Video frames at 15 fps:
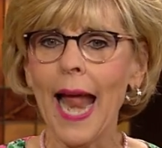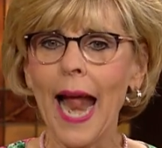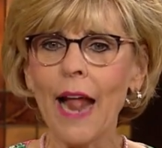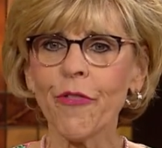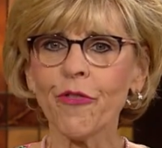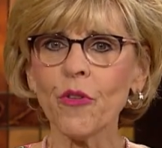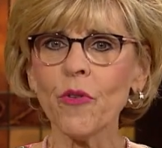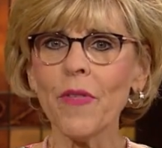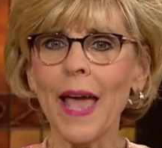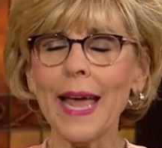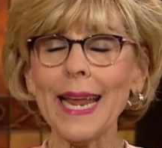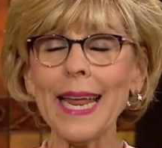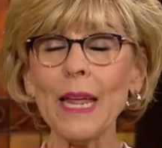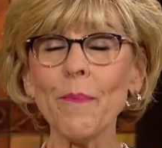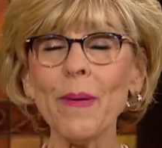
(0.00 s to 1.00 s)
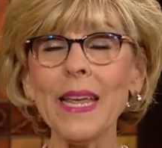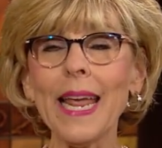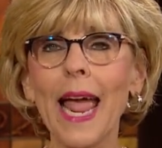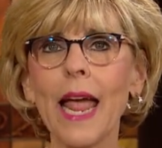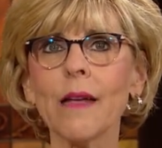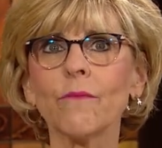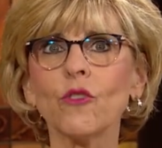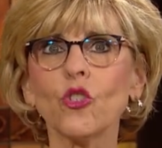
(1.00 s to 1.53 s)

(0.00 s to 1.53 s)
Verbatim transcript: And through that, he became